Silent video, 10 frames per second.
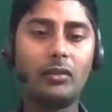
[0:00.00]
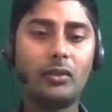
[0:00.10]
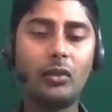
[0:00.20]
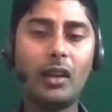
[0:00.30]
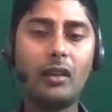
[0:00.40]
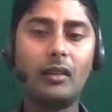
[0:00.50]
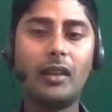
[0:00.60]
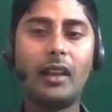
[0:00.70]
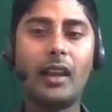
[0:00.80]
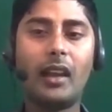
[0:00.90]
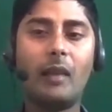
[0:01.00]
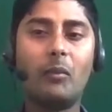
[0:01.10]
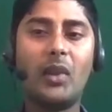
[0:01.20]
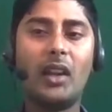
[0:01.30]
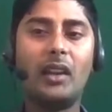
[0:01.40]
so that they can
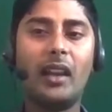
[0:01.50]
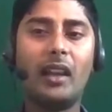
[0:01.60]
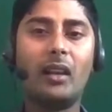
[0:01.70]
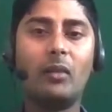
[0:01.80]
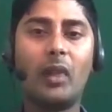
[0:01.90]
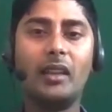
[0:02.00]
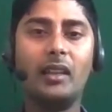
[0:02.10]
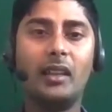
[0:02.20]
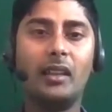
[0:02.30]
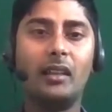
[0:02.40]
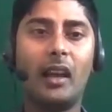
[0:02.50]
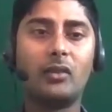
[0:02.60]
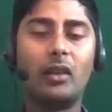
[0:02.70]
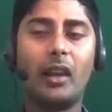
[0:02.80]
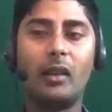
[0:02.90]
be taken by the
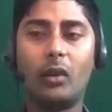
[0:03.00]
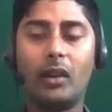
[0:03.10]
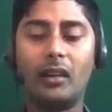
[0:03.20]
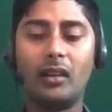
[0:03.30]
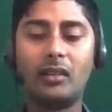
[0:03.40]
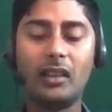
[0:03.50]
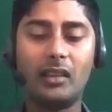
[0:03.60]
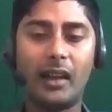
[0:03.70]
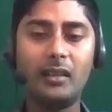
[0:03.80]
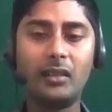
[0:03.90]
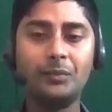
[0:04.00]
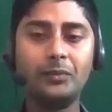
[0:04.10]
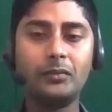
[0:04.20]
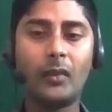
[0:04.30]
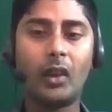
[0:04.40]
actual like what industry giants
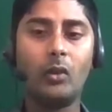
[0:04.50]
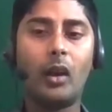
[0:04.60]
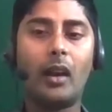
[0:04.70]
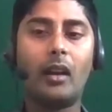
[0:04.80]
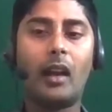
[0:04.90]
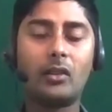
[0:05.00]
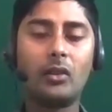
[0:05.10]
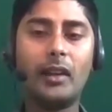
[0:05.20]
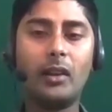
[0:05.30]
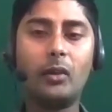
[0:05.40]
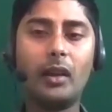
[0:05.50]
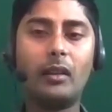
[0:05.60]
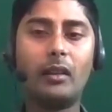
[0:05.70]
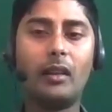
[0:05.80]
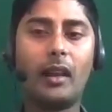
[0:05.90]
who are actually into it,
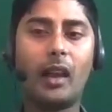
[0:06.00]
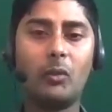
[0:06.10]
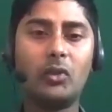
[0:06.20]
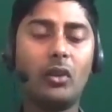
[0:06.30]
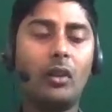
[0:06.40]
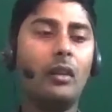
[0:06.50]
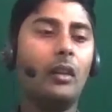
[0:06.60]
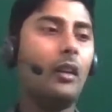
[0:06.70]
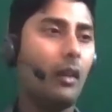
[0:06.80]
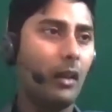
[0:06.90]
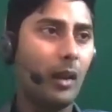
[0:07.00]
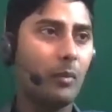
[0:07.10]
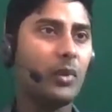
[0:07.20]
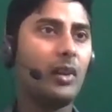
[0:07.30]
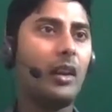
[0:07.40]
like Amazon or
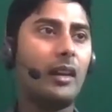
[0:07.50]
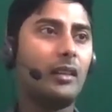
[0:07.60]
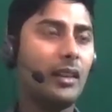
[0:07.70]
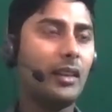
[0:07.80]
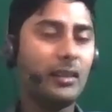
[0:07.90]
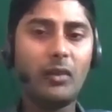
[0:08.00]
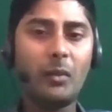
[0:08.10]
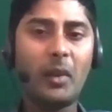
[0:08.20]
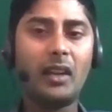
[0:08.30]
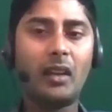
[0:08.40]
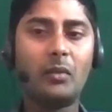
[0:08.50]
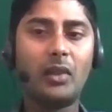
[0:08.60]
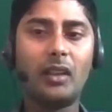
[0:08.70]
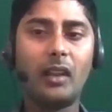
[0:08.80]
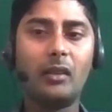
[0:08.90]
Apple and the rest of the many
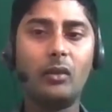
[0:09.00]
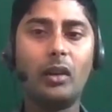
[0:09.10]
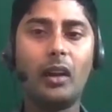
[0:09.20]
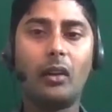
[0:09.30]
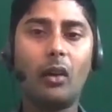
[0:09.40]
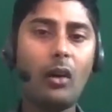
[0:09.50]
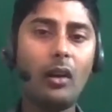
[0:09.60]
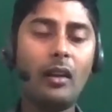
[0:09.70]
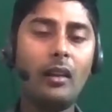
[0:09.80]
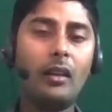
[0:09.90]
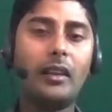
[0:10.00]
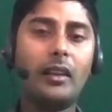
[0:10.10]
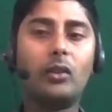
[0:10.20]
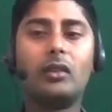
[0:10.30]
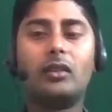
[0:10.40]
companies like Google, and or they
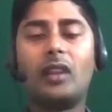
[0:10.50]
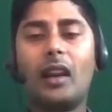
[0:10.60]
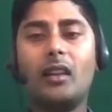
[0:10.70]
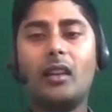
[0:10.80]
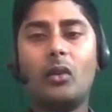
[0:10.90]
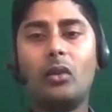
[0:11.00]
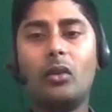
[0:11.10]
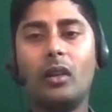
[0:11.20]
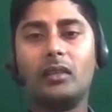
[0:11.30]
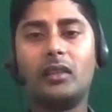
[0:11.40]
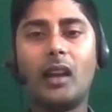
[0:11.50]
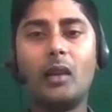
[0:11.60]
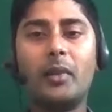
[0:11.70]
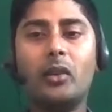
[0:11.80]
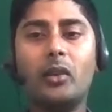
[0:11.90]
could start their own
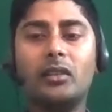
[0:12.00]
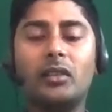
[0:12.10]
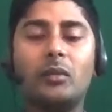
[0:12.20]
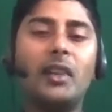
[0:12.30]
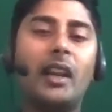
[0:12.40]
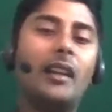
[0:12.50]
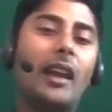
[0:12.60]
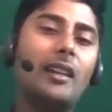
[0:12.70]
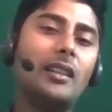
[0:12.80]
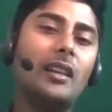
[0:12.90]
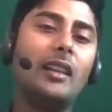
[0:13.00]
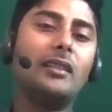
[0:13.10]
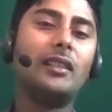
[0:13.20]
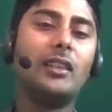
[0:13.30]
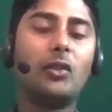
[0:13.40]
startup ecosystem. The entire agenda is
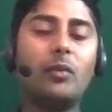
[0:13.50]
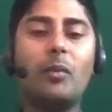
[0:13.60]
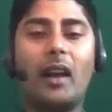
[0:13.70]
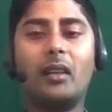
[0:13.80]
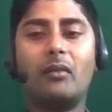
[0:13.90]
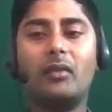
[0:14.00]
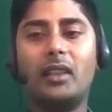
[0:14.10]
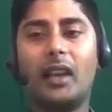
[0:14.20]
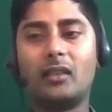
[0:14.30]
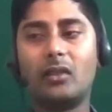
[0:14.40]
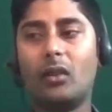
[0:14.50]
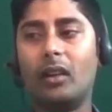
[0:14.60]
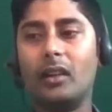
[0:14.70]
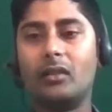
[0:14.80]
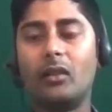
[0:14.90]
they should be backed up with the actual
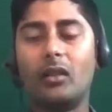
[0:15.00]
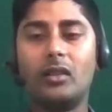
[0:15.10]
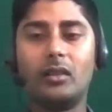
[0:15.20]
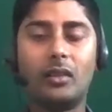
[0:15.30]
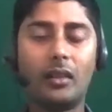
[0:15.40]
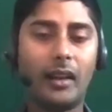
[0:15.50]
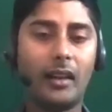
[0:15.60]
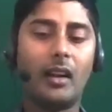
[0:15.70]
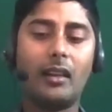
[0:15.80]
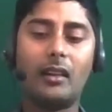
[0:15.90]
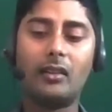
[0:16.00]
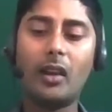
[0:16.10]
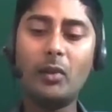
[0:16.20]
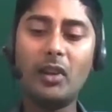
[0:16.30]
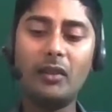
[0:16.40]
knowledge, not just get started. So
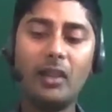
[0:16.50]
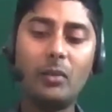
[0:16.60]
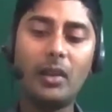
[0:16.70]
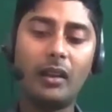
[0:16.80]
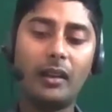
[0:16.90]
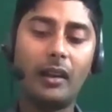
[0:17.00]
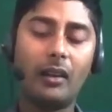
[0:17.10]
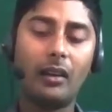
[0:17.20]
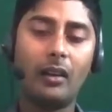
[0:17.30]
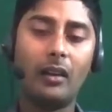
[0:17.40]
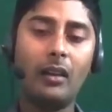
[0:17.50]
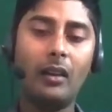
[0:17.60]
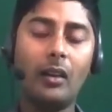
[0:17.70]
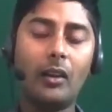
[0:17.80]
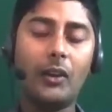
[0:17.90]
I believe there will be a
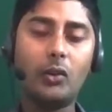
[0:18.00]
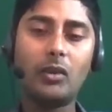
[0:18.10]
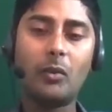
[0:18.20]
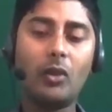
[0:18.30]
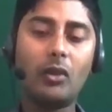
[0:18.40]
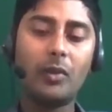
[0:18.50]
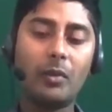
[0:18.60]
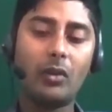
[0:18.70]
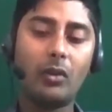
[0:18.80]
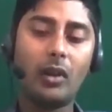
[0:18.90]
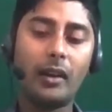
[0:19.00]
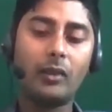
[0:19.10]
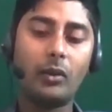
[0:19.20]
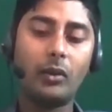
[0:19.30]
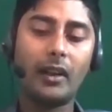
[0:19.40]
huge amount of people who'd like
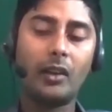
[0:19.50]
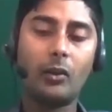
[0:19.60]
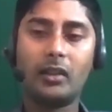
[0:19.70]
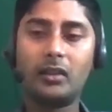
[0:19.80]
to get into it,